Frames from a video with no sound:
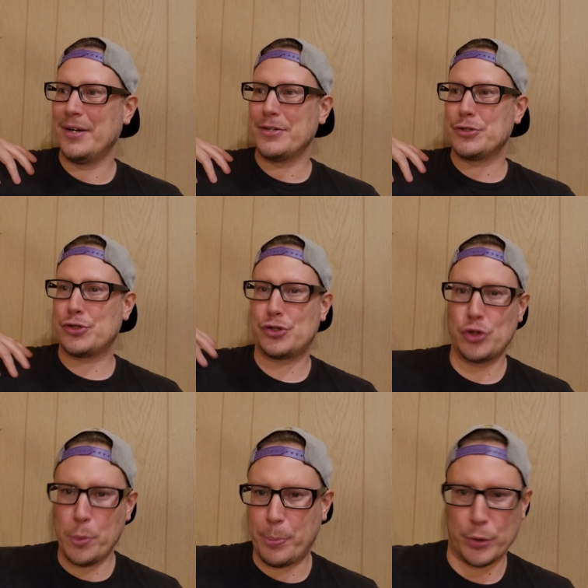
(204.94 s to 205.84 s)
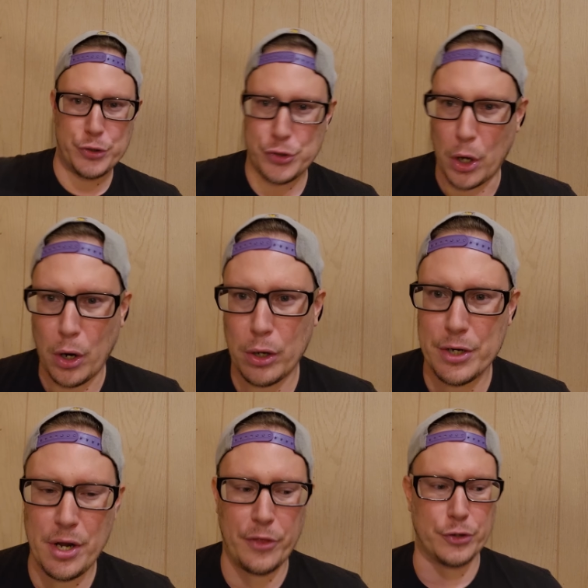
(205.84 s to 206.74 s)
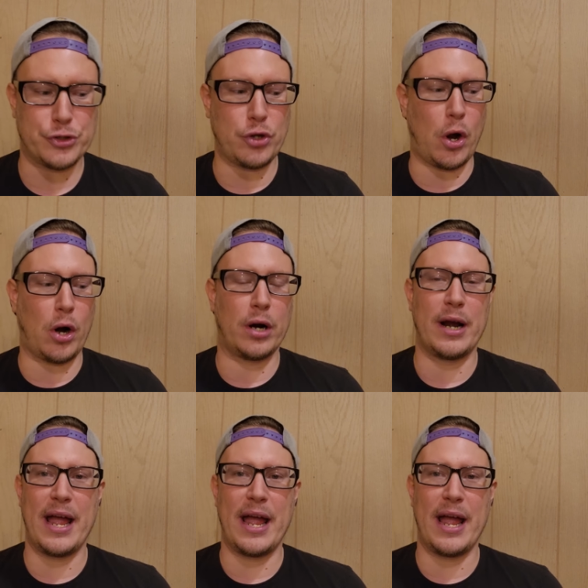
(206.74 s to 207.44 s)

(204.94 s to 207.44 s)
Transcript: superstar, another star,